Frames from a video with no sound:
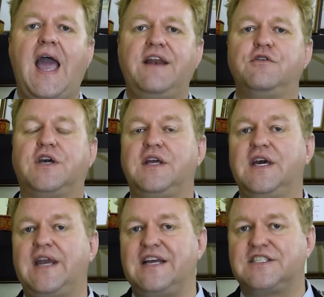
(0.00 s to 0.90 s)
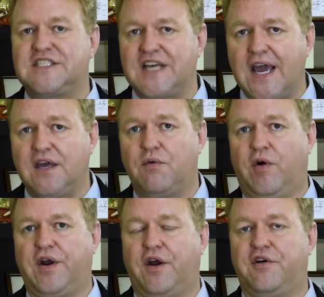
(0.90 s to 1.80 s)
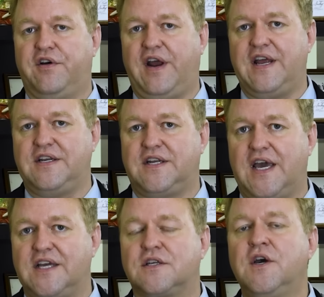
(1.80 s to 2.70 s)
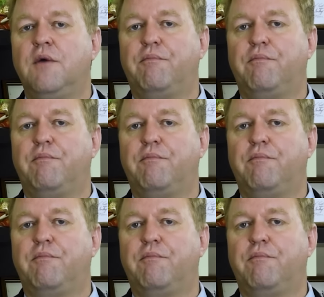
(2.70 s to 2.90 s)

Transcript: And you can get a second 180 days,